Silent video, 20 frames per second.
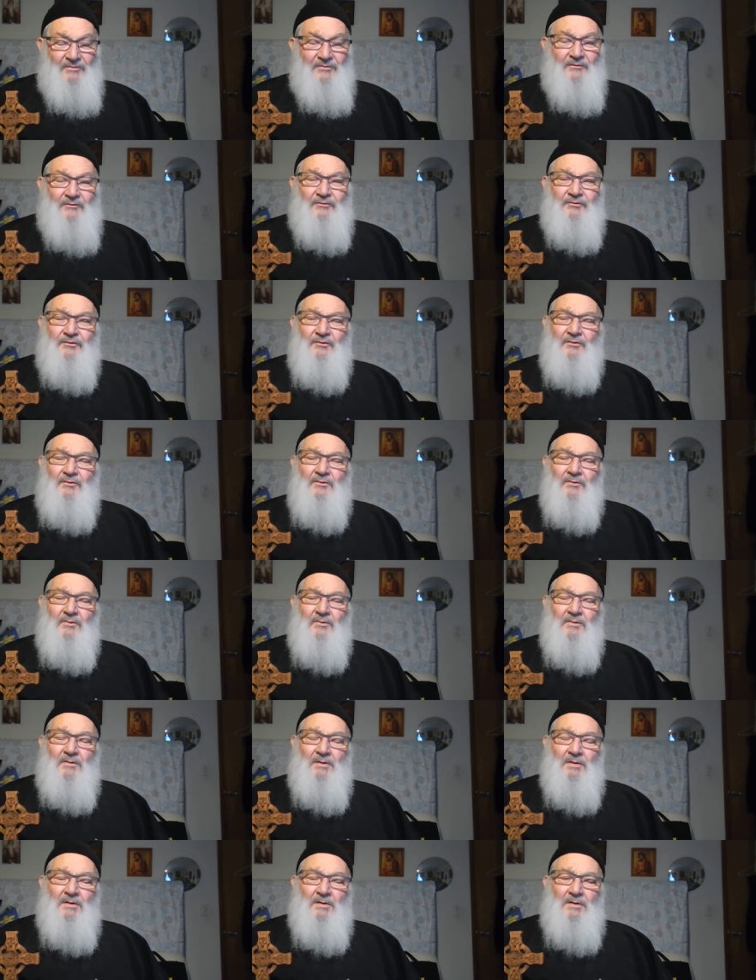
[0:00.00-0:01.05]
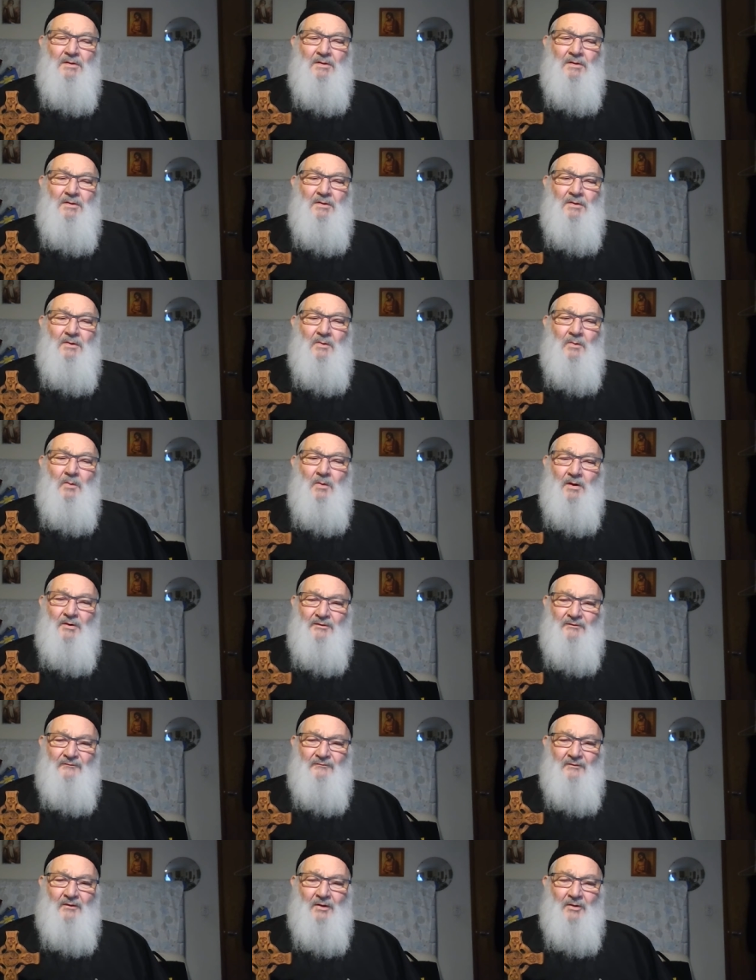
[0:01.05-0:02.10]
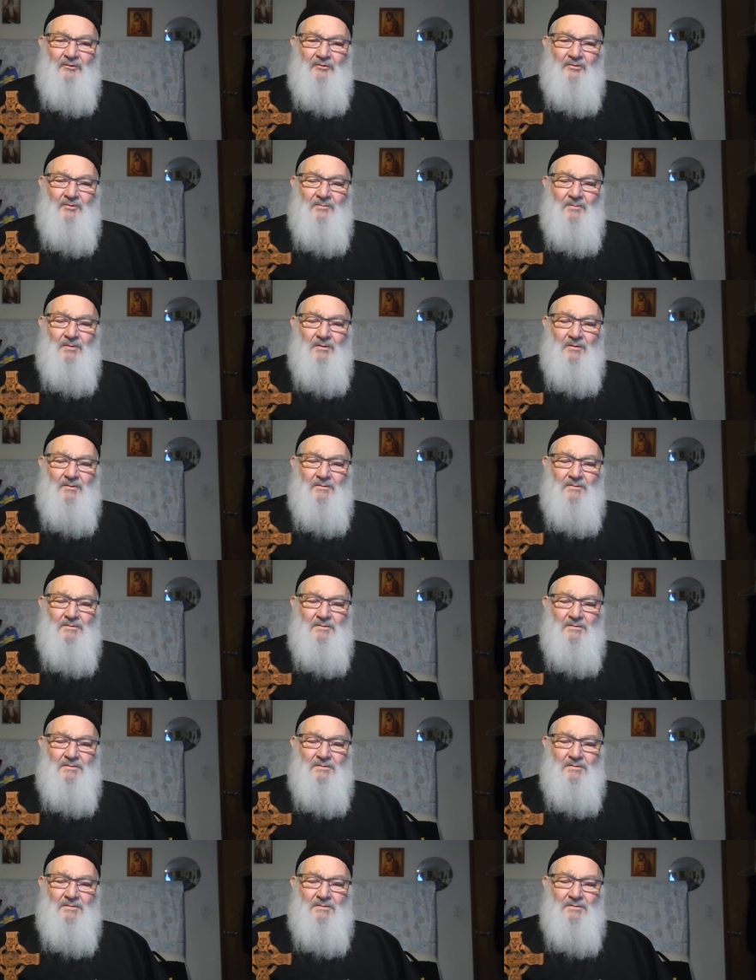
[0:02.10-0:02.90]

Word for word: to do what is honourable,